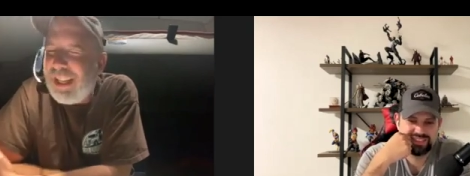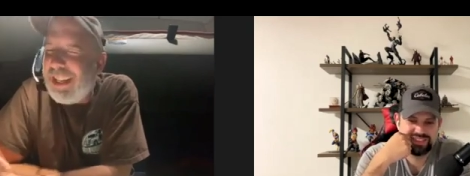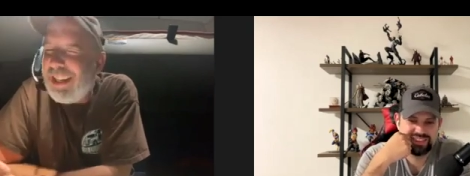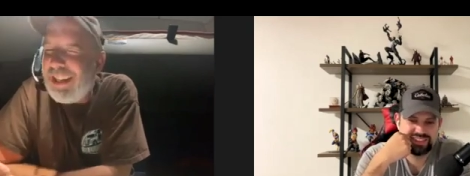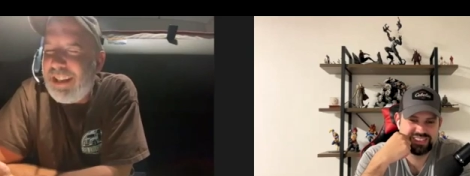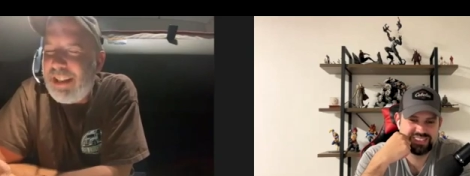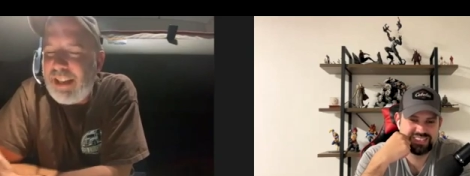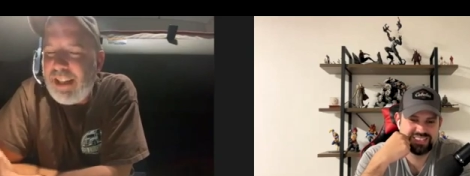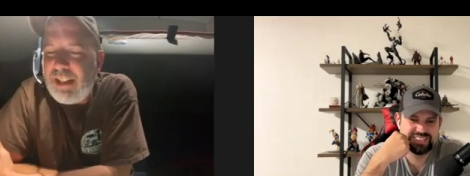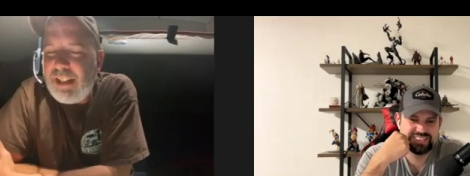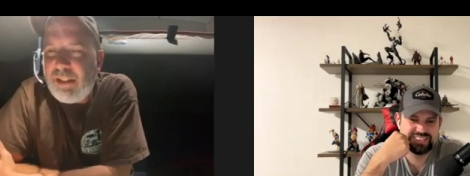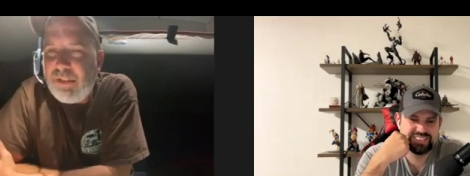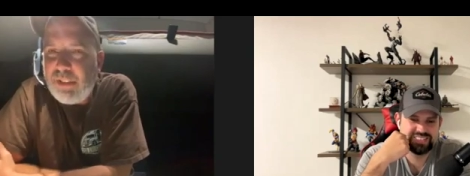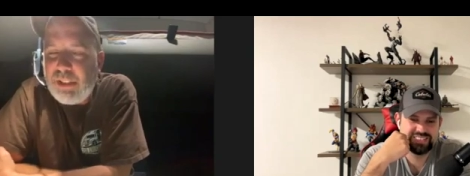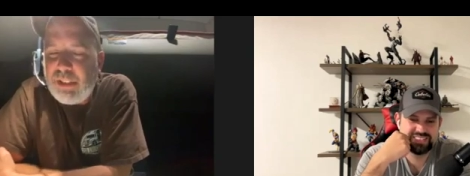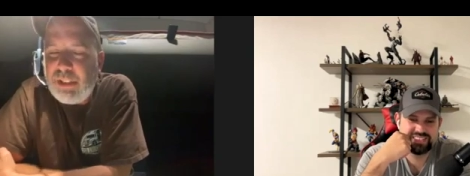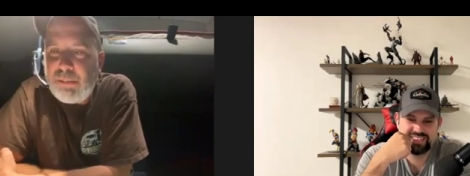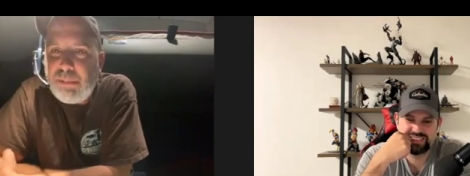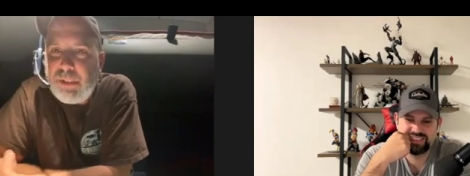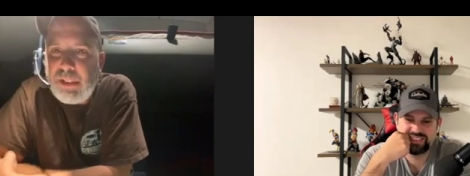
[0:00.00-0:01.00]
Speaker 1: That that
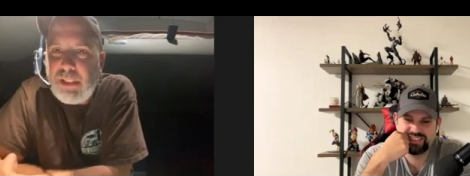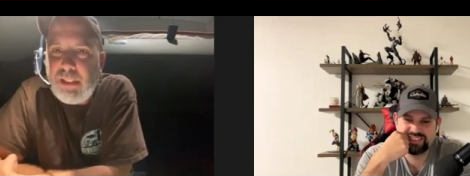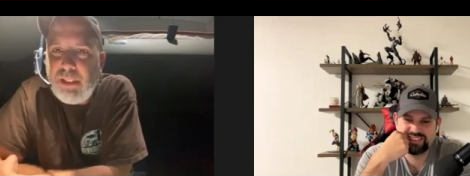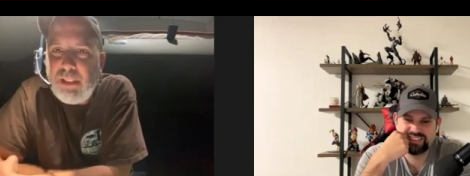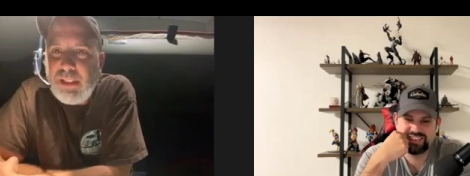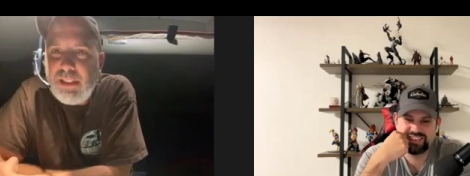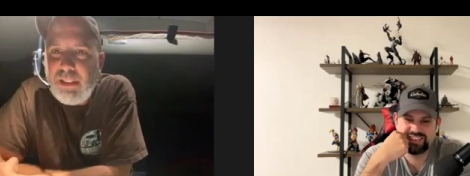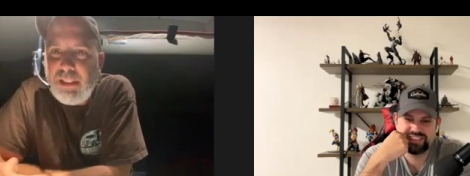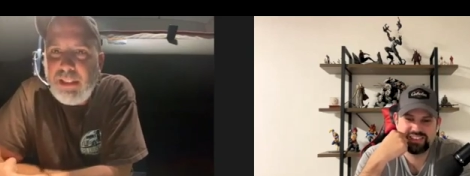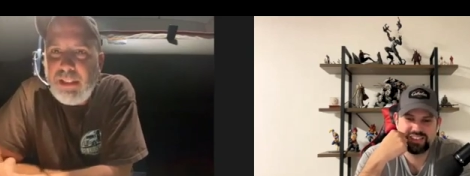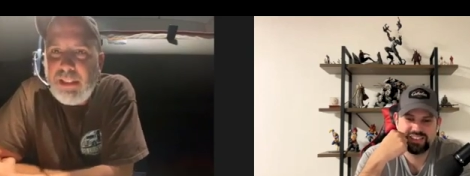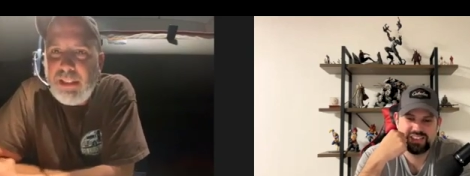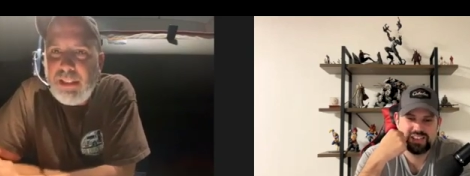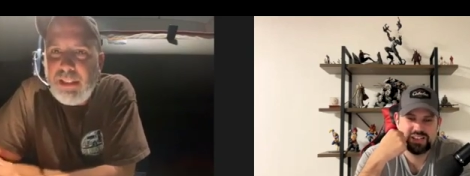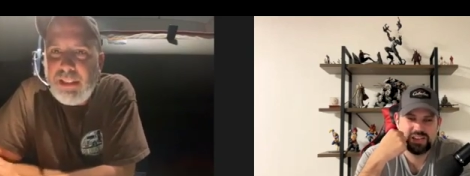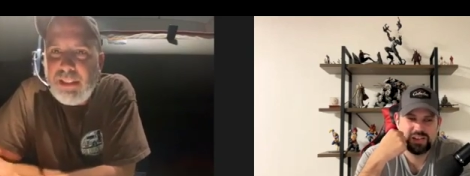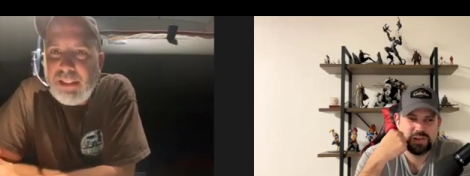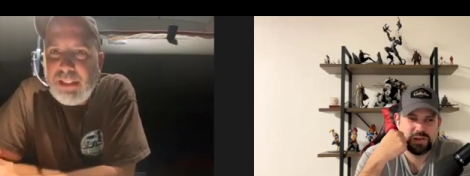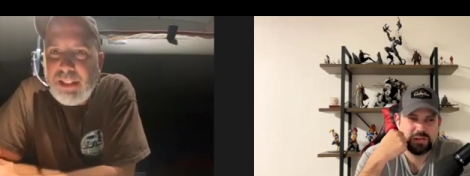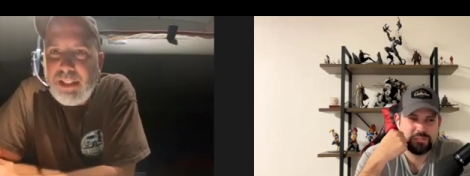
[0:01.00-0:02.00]
aggravates me.
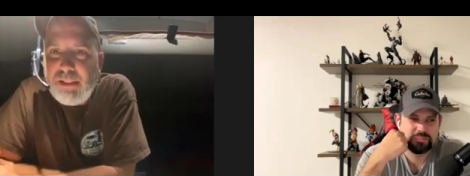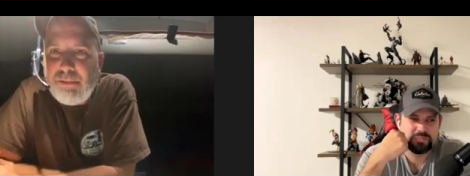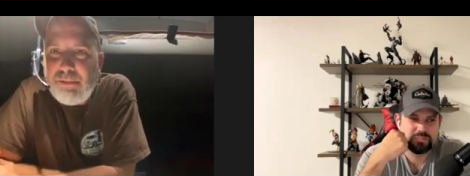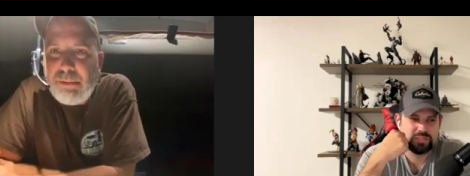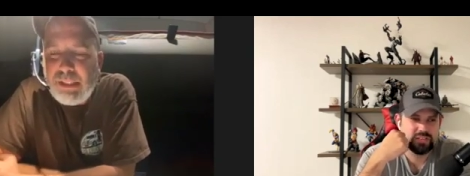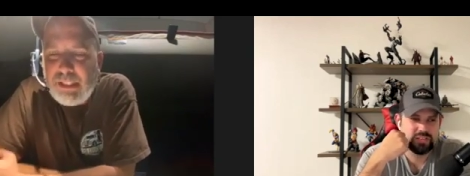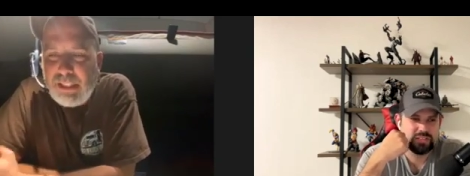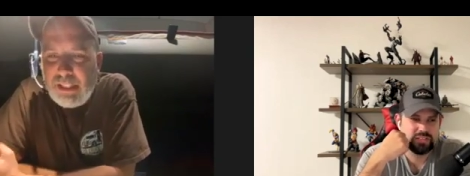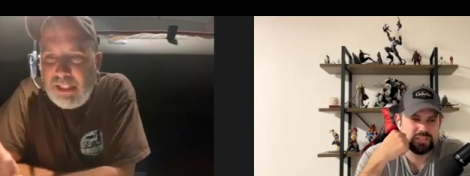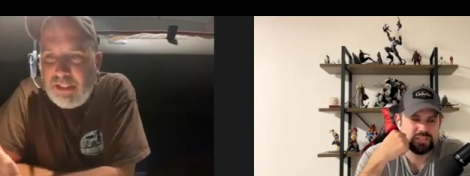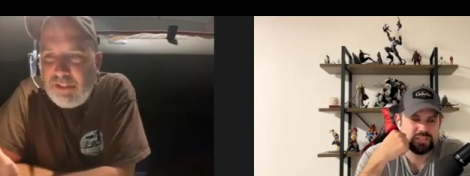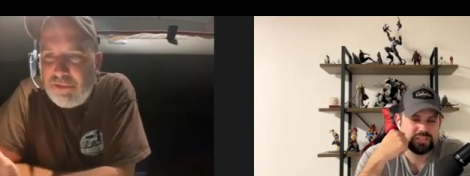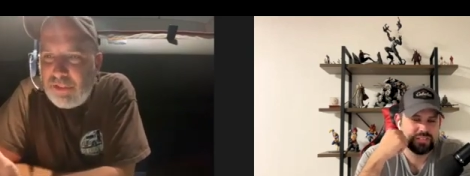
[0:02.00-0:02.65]
Let me see the